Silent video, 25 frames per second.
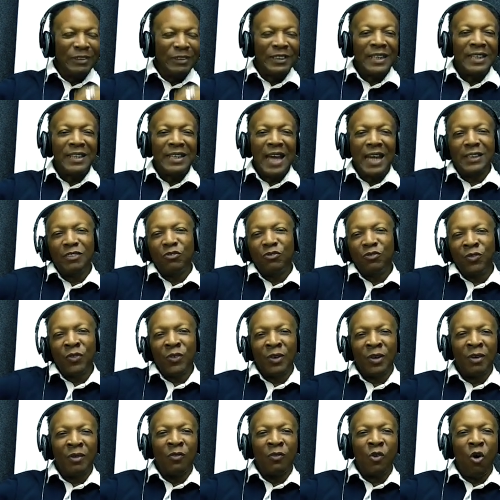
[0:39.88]
Let me say thank you
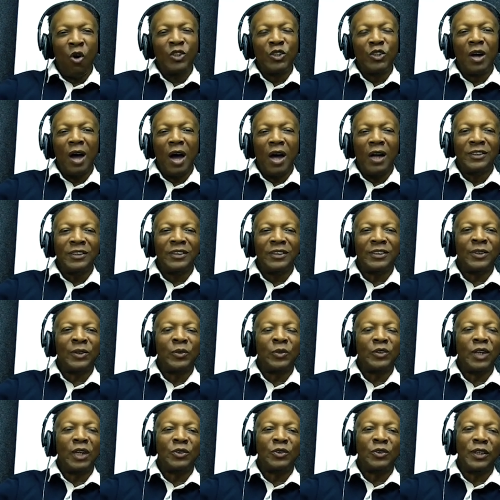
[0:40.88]
for all you
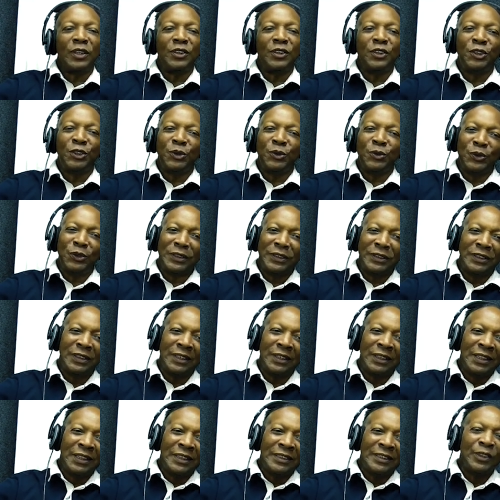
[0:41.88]
guys who's actually
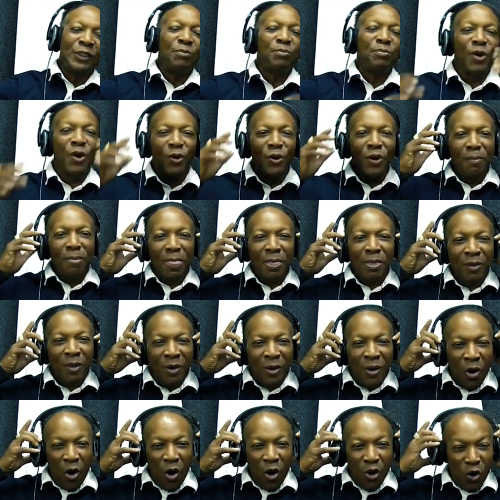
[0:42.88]
tuning to the program.
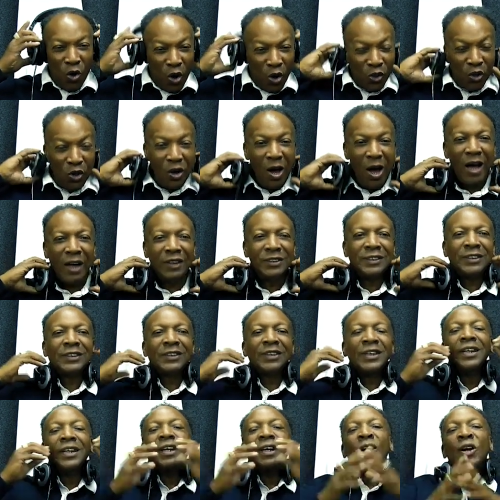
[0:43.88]
And all you
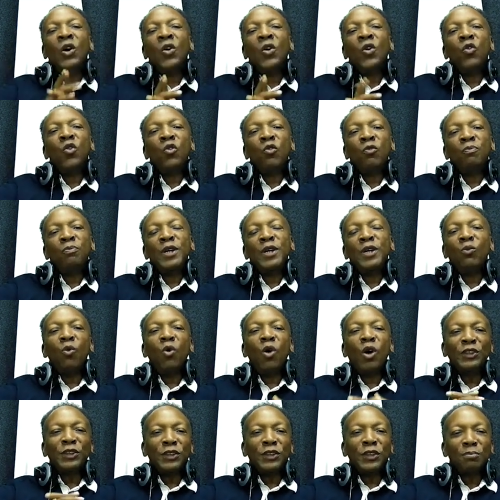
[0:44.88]
guys who've
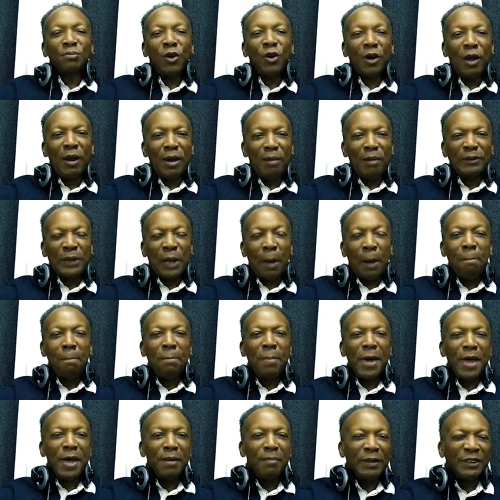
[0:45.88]
been watching the program, let me
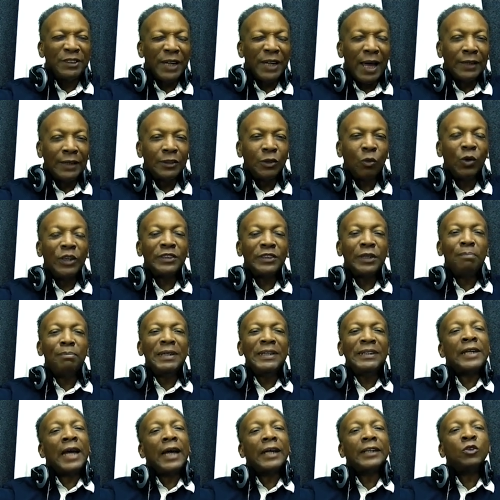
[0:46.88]
say big, big shout out to you. I want
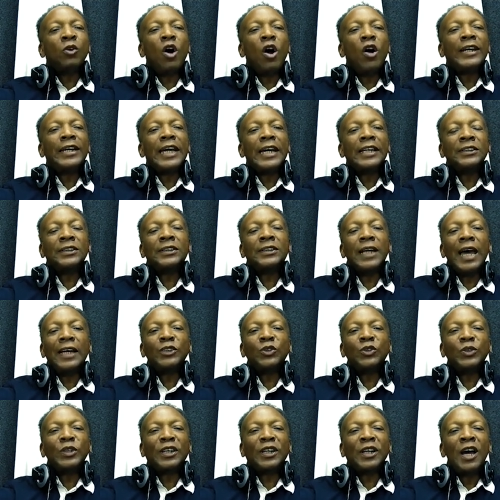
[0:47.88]
to say big shout out to our guest
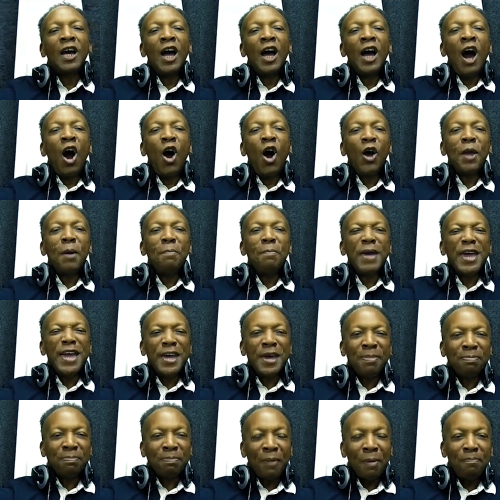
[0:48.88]
last week, Honey
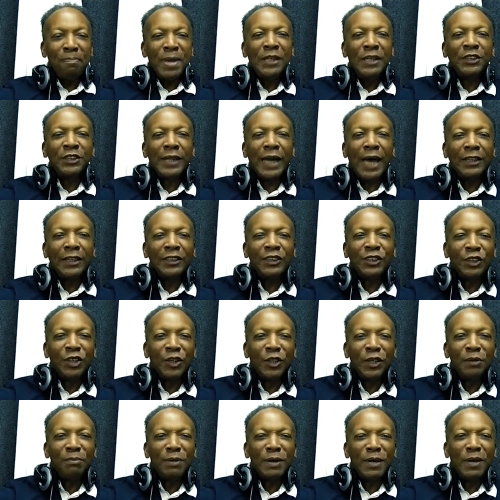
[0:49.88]
Bee. Big shout out
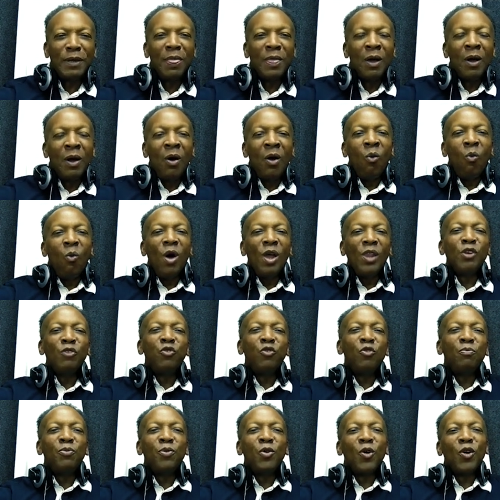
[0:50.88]
to you, Honey Bee.
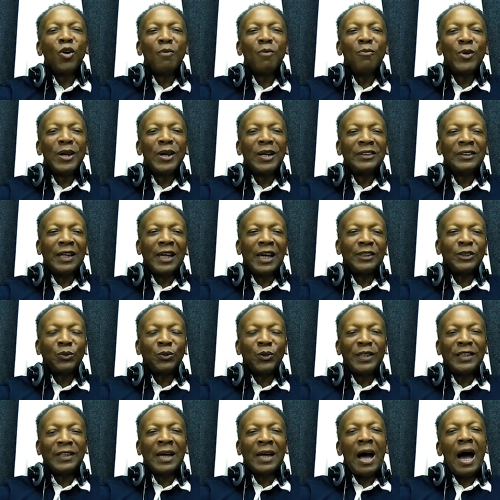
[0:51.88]
Wonderful program with us
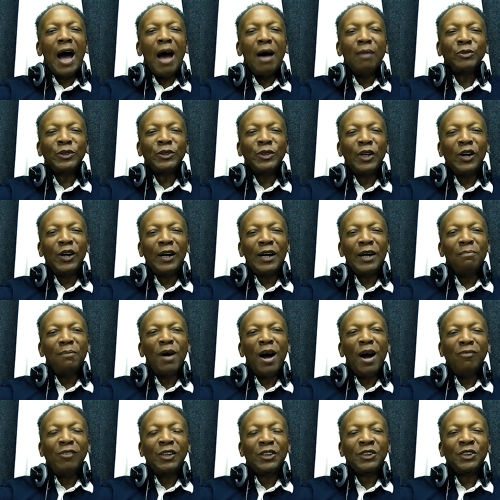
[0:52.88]
last week.
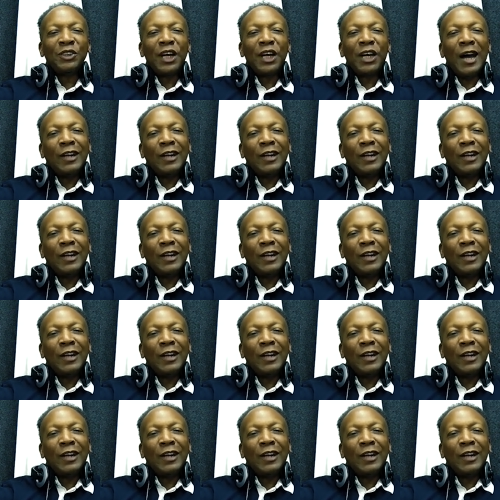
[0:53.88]
Absolutely marvelous.